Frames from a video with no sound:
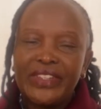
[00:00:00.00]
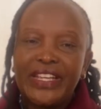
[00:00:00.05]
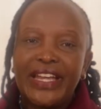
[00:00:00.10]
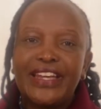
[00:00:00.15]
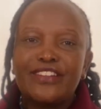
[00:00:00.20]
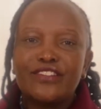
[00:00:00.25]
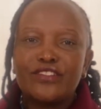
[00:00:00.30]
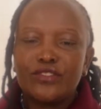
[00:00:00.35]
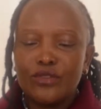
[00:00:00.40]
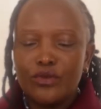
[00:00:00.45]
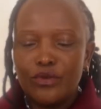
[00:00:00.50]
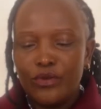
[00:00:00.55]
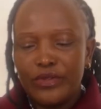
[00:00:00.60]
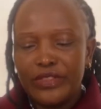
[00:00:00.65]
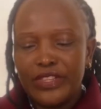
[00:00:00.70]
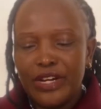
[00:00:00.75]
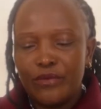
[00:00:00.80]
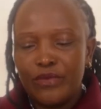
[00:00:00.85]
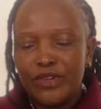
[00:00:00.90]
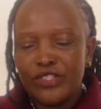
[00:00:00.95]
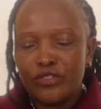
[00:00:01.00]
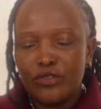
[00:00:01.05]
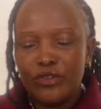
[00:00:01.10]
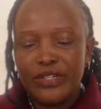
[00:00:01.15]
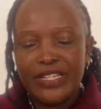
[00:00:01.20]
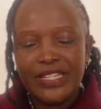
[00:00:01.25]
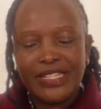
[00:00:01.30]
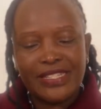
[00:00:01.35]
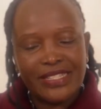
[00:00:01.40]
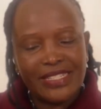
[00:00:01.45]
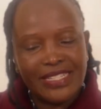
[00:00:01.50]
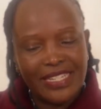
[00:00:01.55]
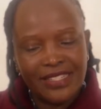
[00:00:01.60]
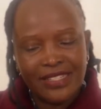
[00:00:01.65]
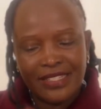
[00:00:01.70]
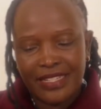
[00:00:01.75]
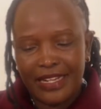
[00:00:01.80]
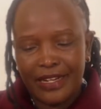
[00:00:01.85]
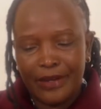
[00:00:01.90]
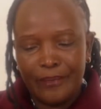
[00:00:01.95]
And so the question is
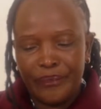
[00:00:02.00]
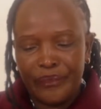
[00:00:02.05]
just,